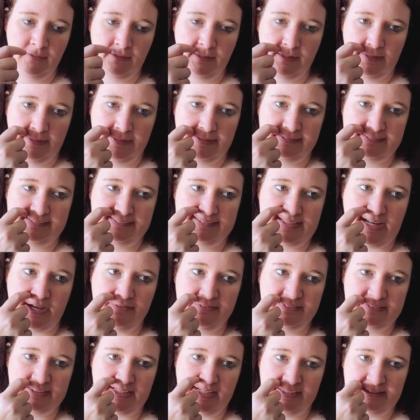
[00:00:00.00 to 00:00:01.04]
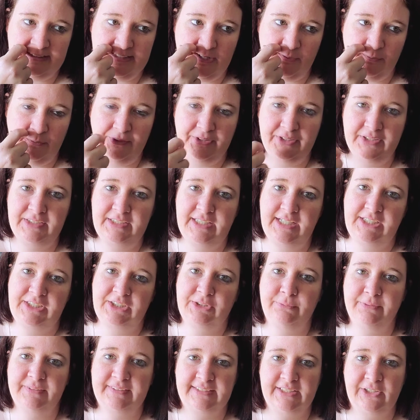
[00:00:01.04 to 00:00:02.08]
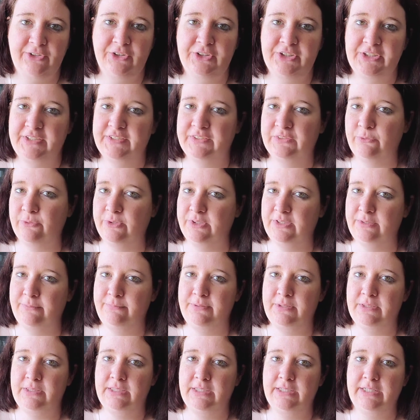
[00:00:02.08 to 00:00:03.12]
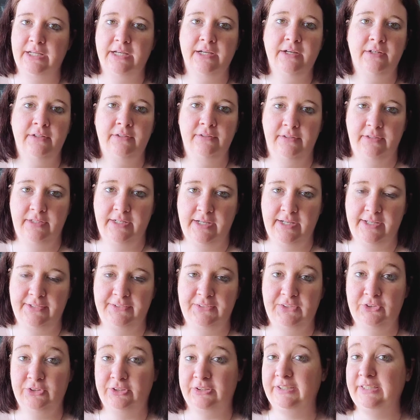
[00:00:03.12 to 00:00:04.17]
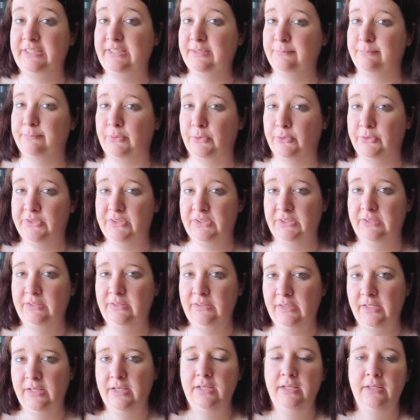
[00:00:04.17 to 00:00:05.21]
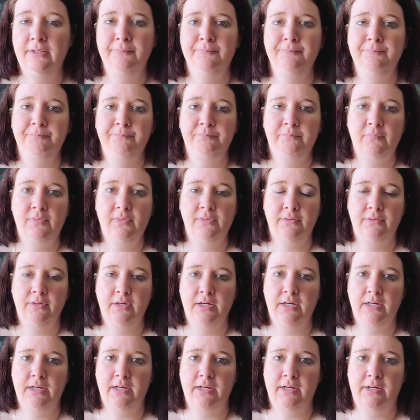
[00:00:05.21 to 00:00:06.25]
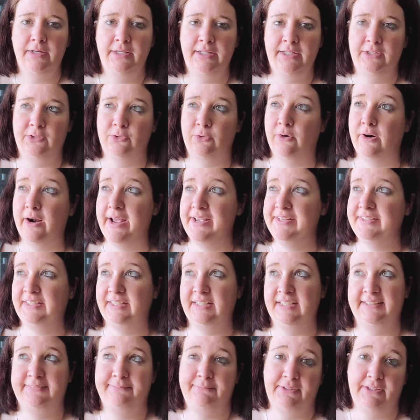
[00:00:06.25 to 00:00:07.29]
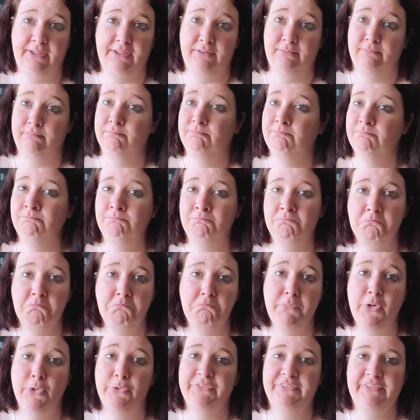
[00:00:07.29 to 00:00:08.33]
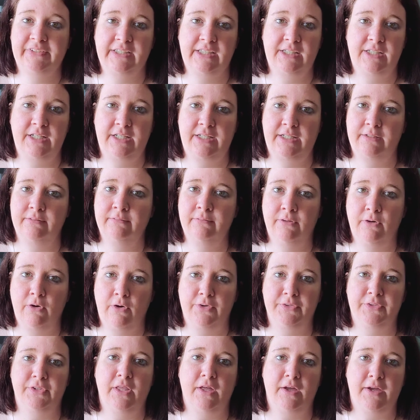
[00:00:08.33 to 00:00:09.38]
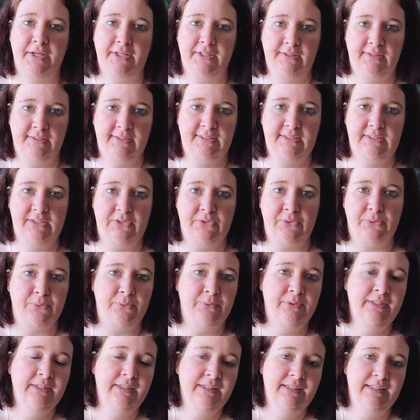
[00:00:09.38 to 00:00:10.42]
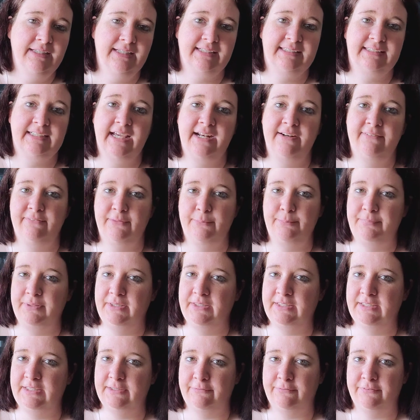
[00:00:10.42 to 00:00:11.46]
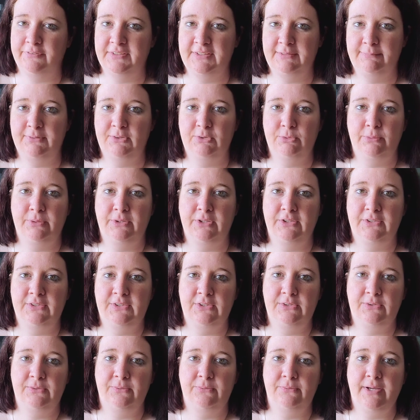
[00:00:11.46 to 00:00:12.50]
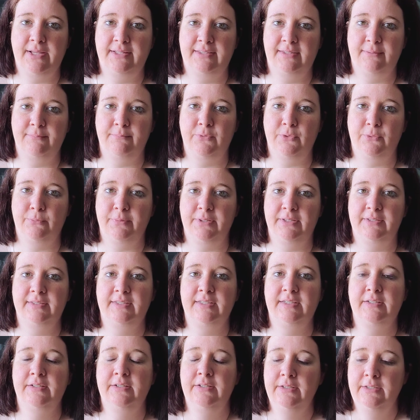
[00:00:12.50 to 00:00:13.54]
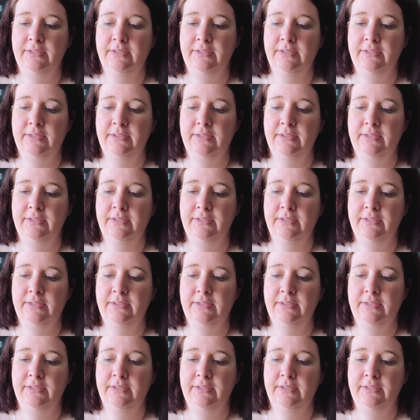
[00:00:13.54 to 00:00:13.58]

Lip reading: It sounds like that orientation with Synergy is going to be strictly in person, and Horizon has been mostly online, so that's kind of a big difference between the two at the moment.